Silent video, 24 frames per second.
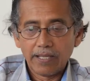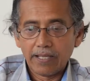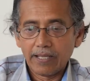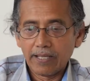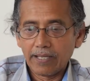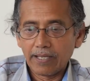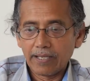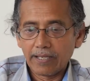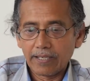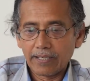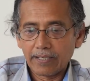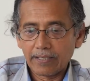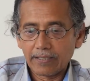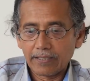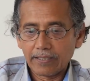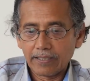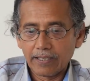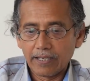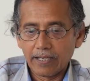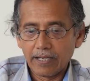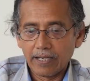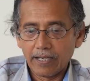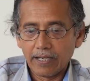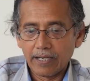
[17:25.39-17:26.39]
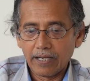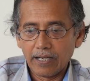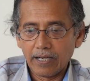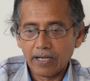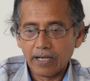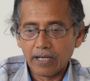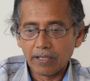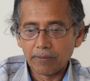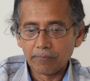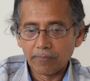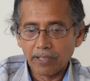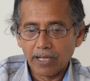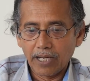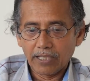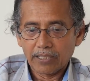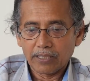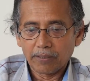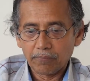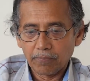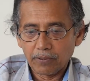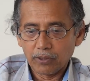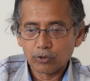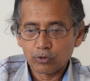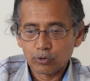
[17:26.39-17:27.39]
and I'm
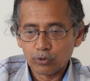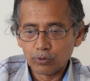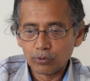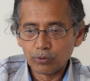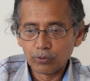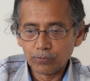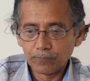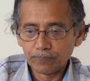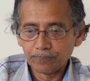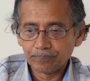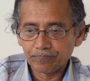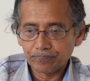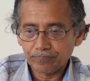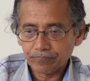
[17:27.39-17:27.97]
unable to